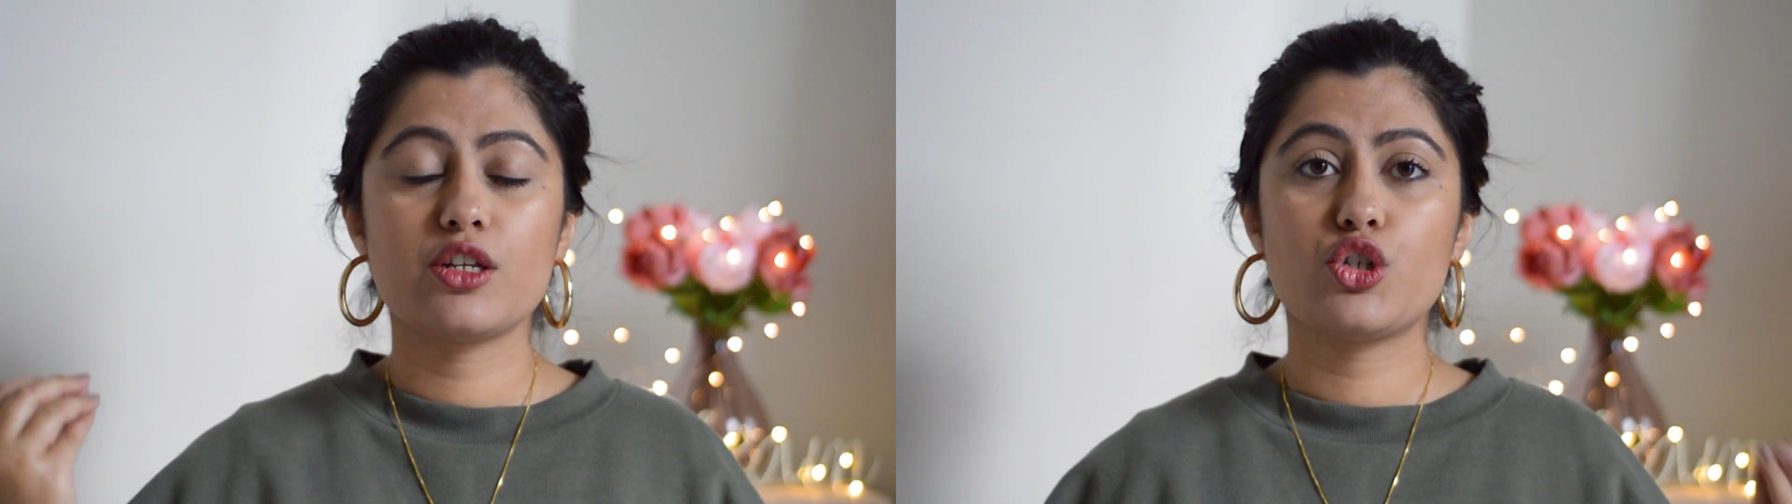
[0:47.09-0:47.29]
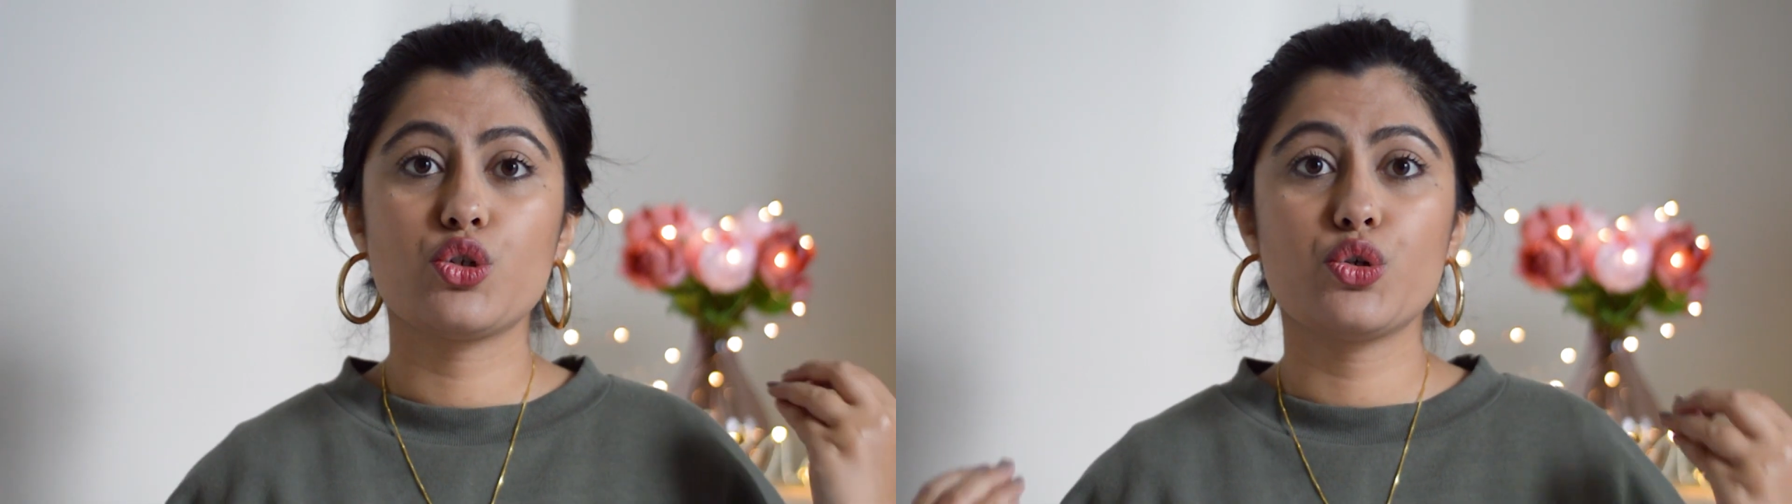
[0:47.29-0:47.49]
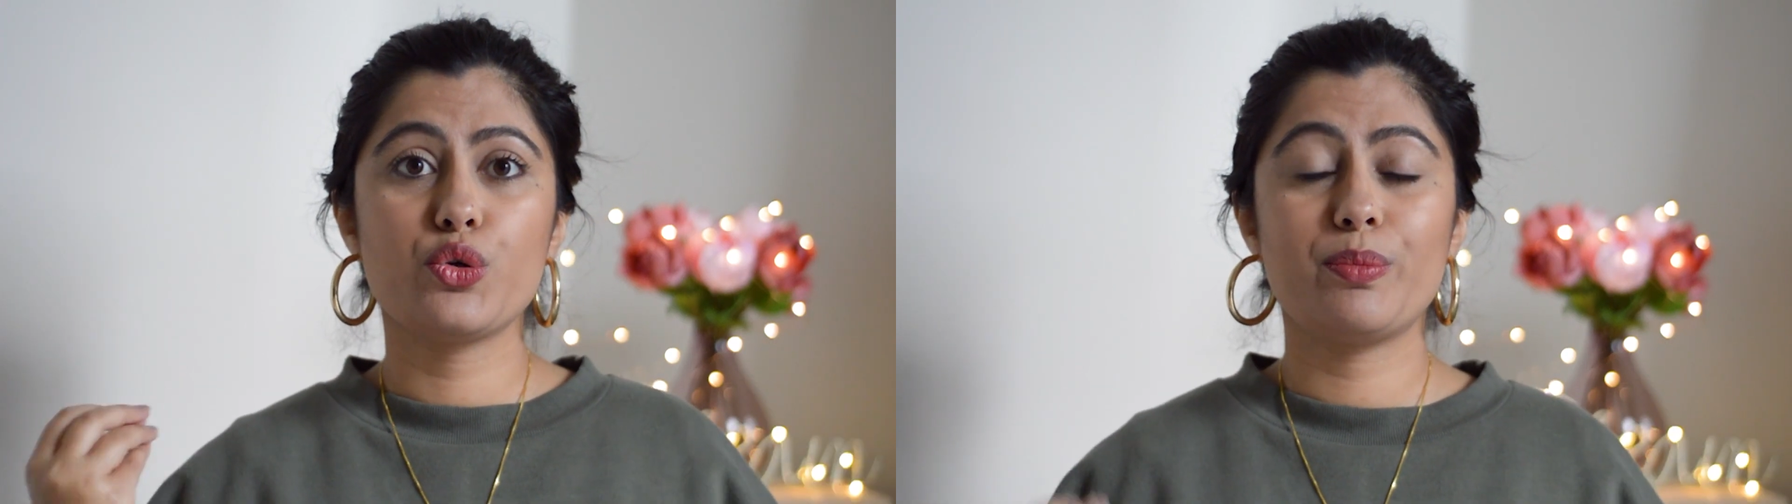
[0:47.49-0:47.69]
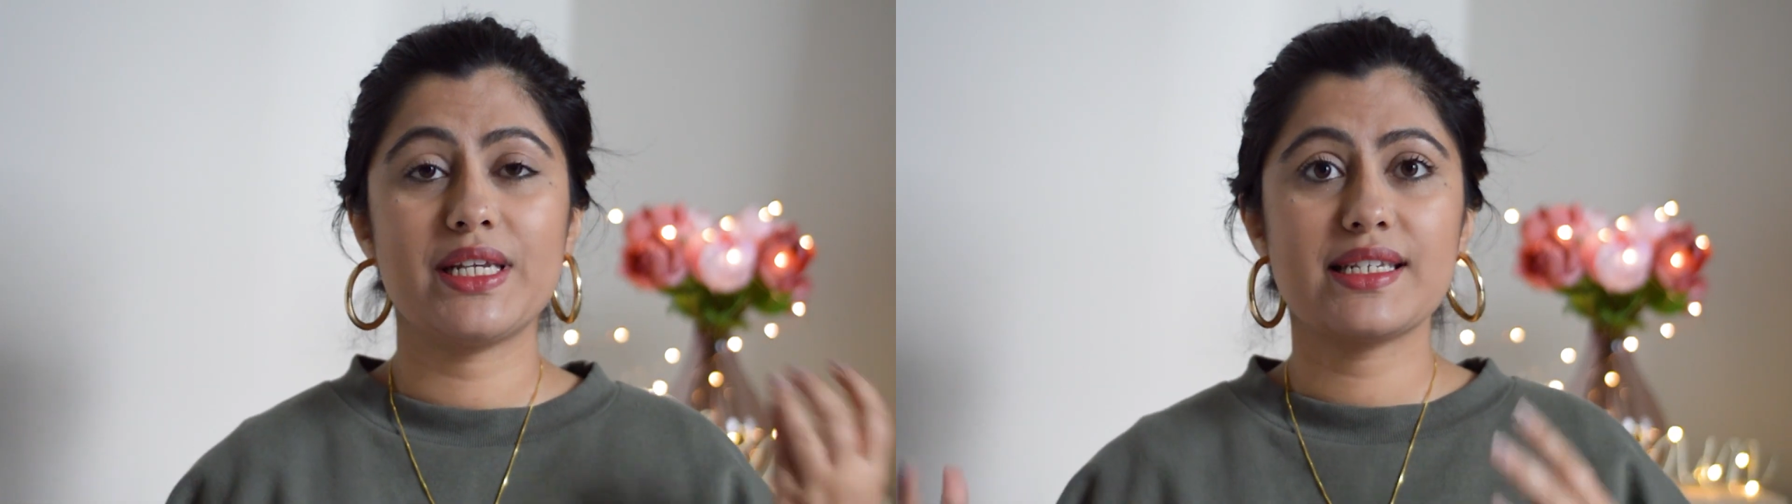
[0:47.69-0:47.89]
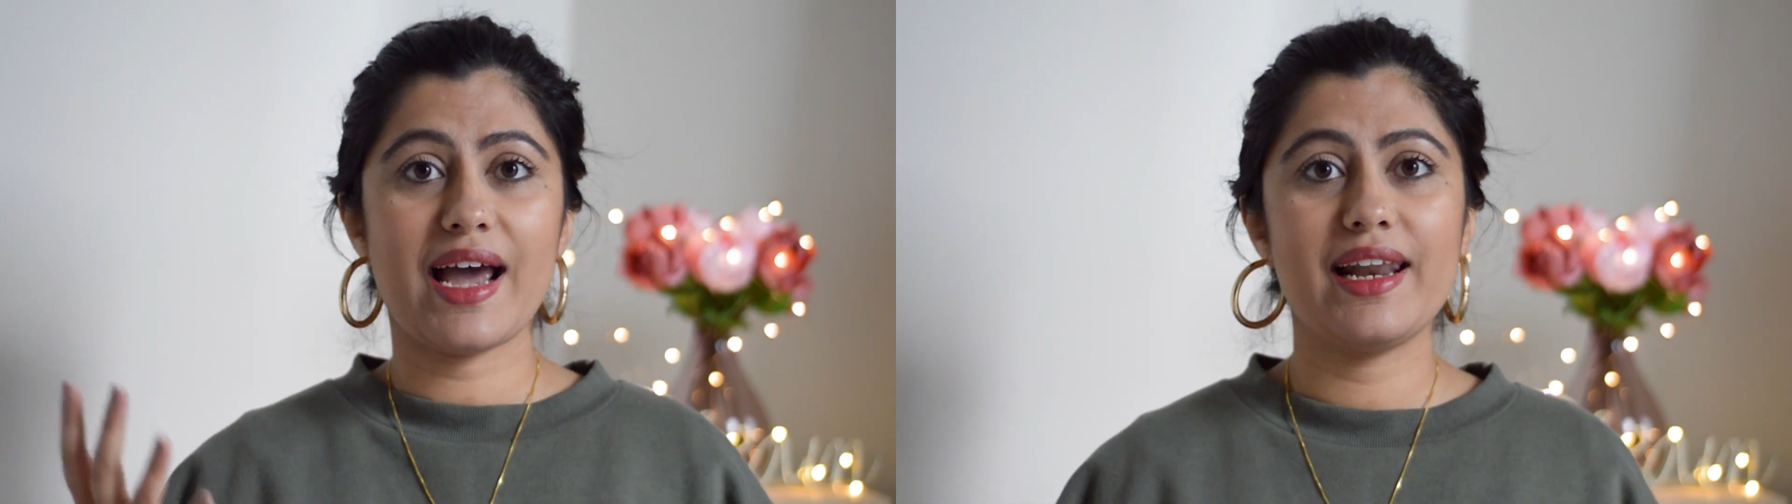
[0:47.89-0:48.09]
to be
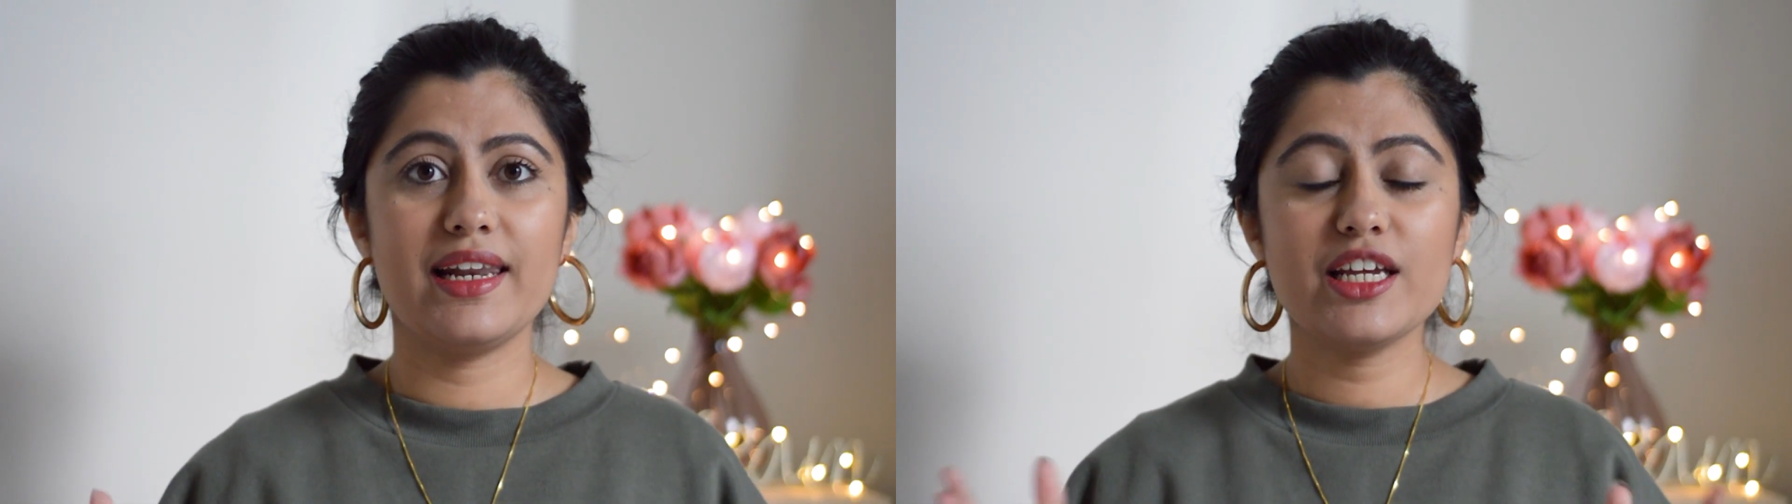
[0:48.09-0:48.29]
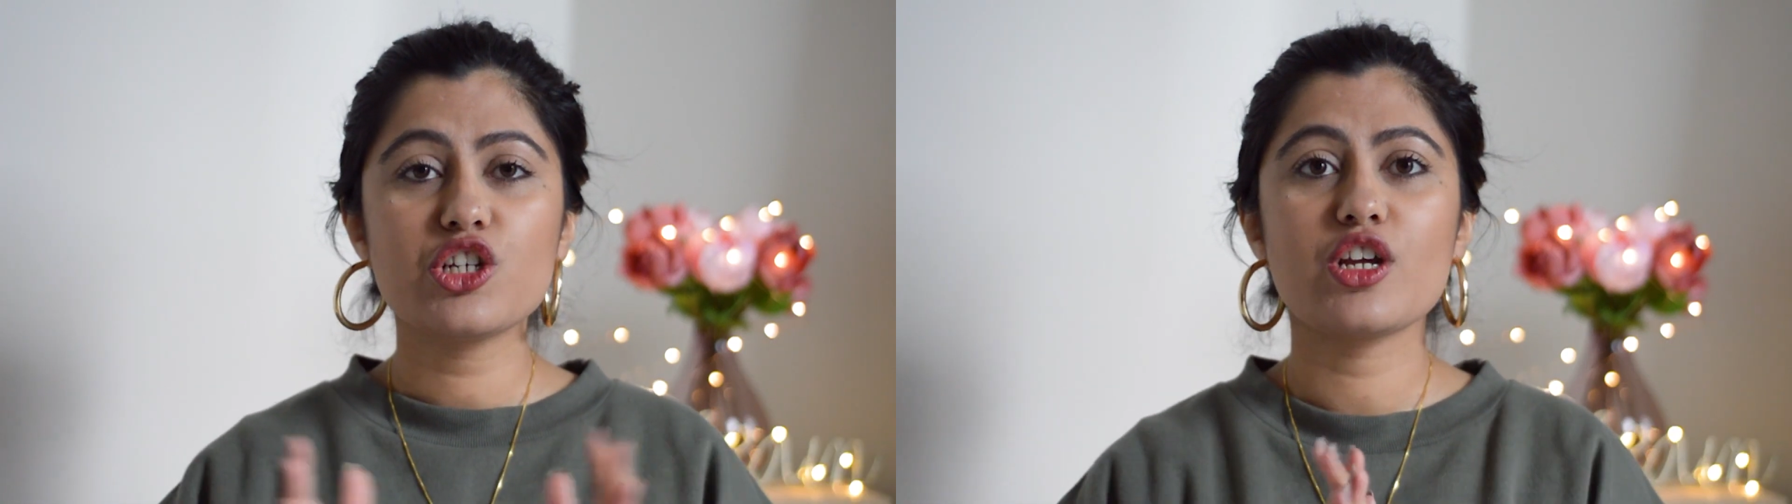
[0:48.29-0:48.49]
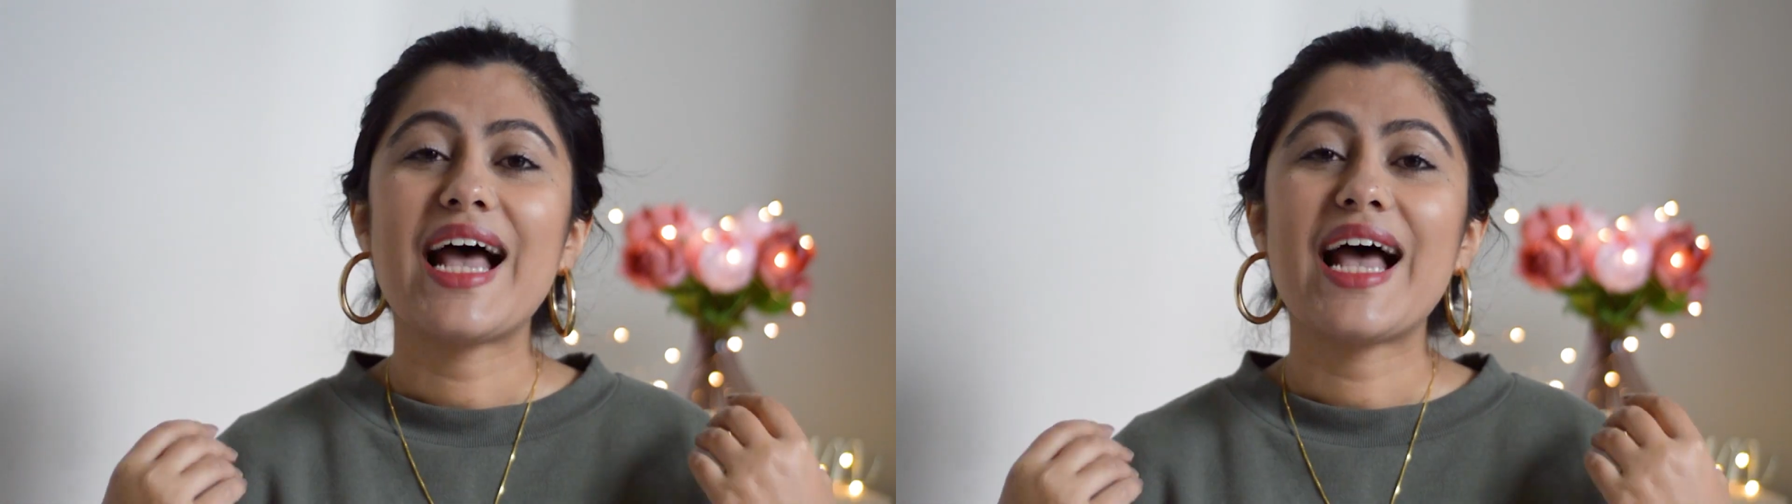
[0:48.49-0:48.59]
stylish